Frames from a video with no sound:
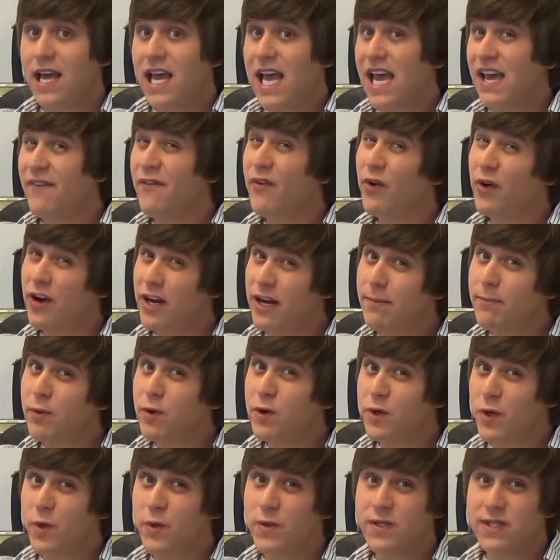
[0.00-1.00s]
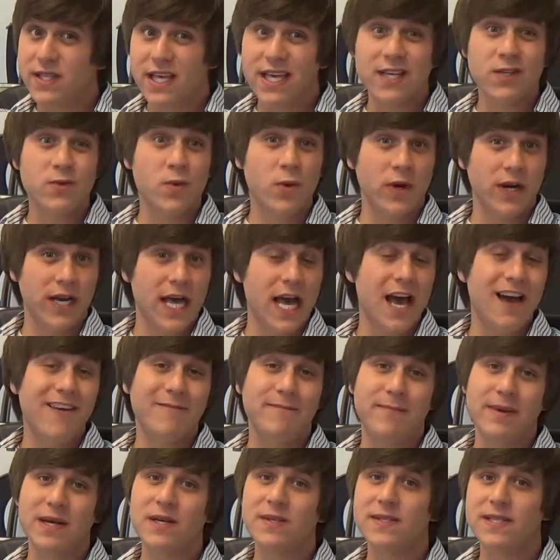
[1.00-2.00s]
If we're going to produce things, we're going to
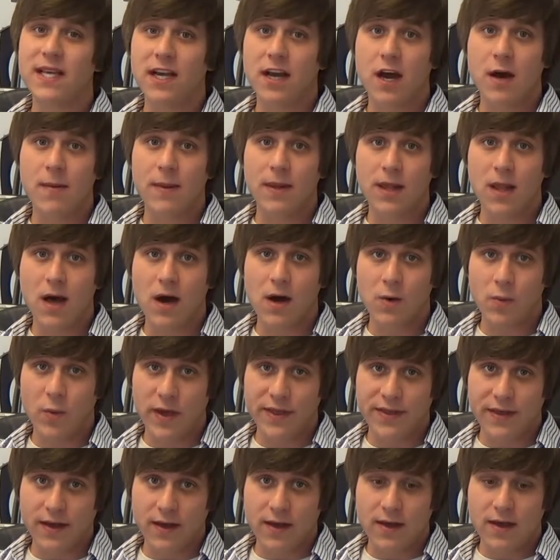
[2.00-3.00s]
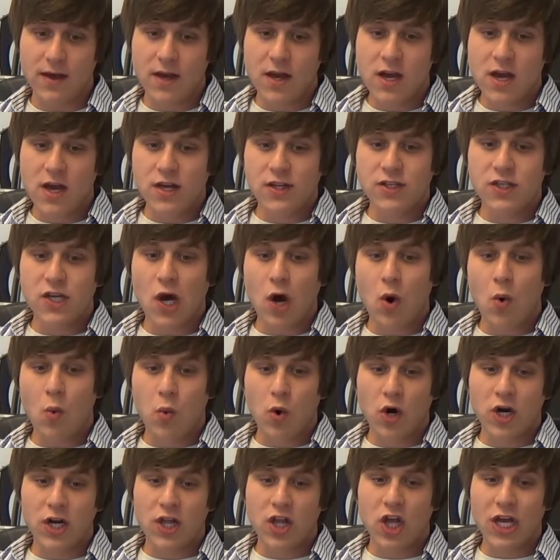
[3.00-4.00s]
have bills that come along with it. So
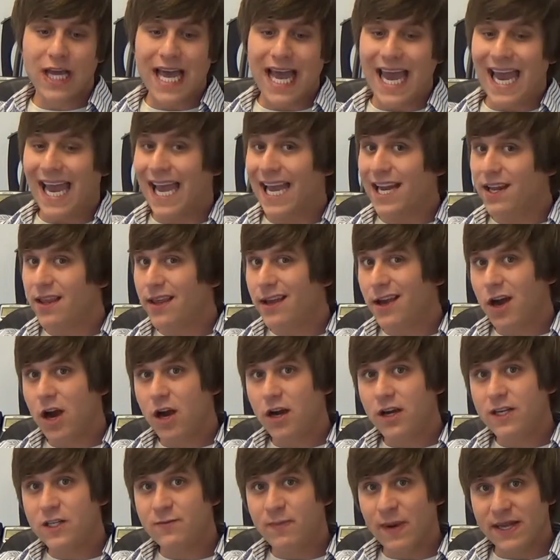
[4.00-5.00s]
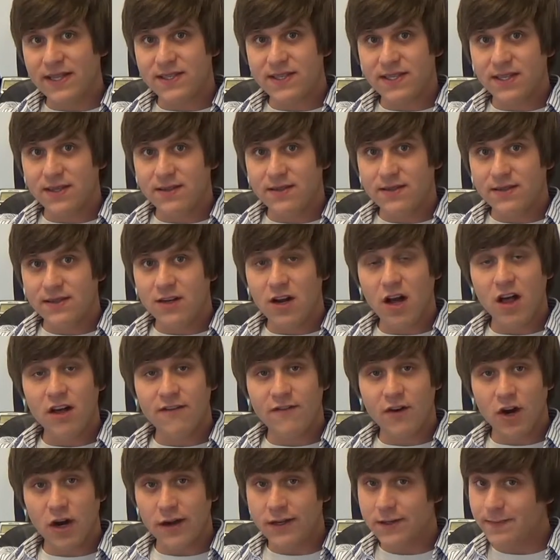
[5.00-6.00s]
we're going to look at handling our expenses in all
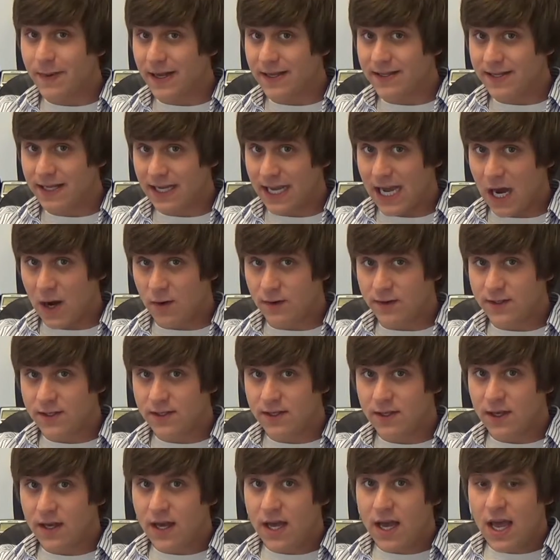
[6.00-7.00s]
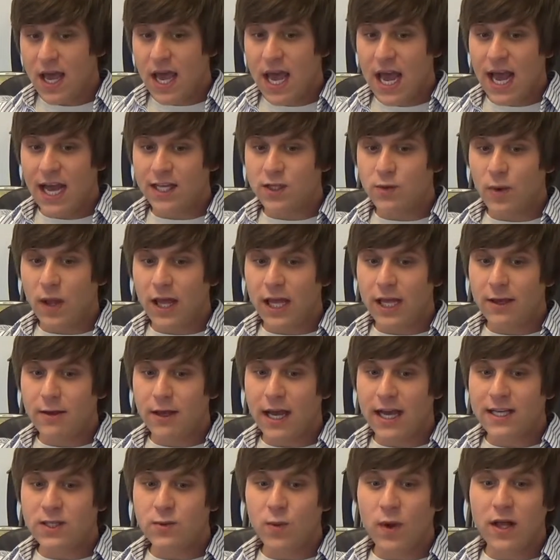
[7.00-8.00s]
of our expense accounts, as
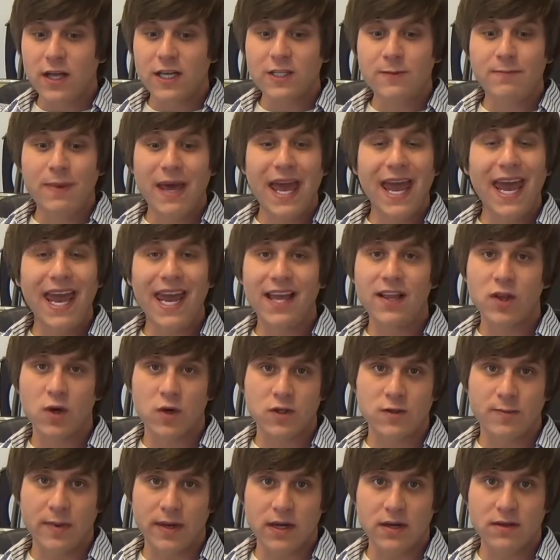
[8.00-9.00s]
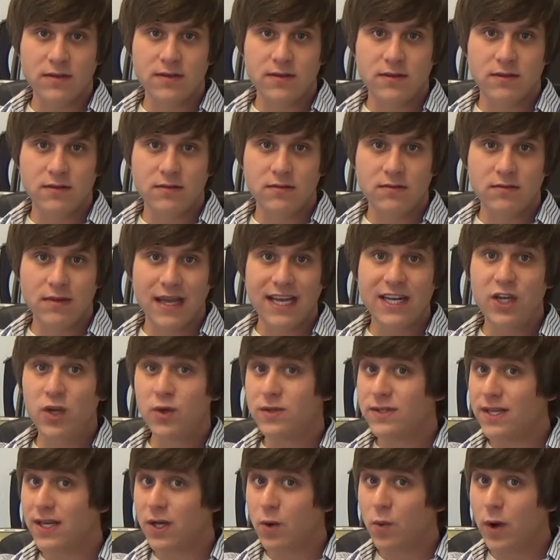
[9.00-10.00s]
well as paying those bills and
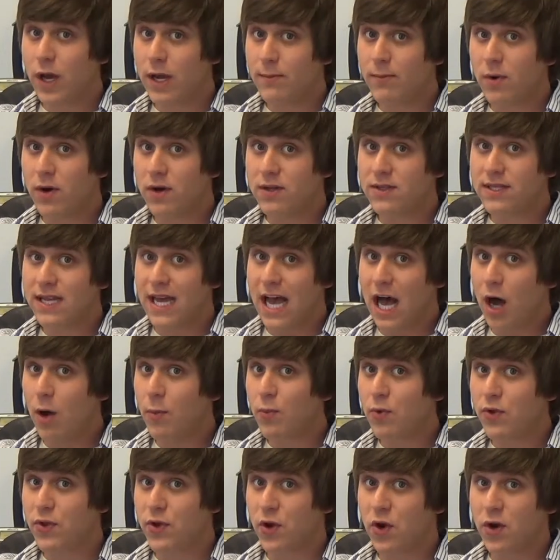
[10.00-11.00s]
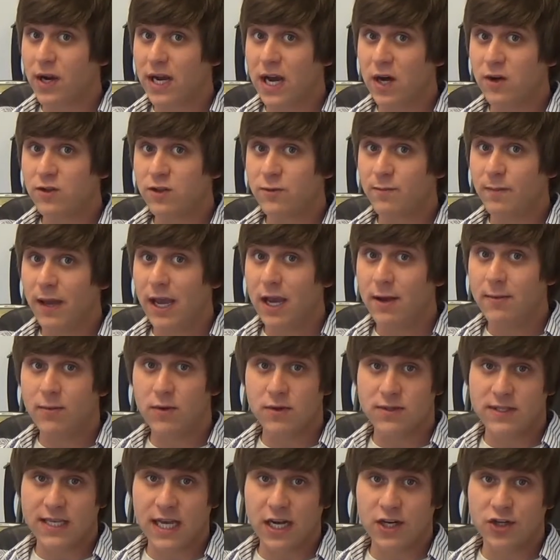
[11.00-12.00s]
using QuickBooks to help with your accounts
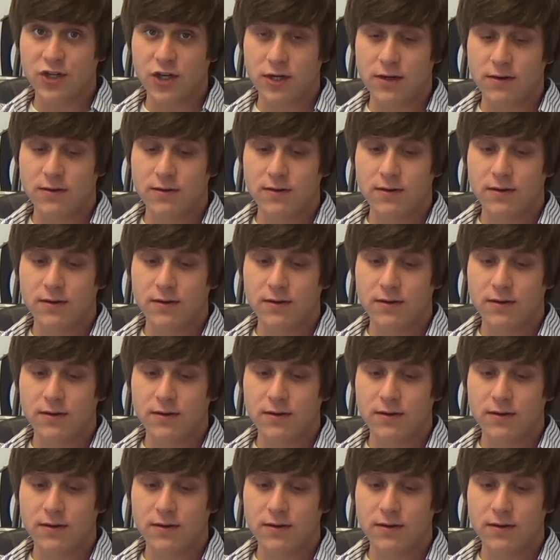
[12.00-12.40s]
payable section.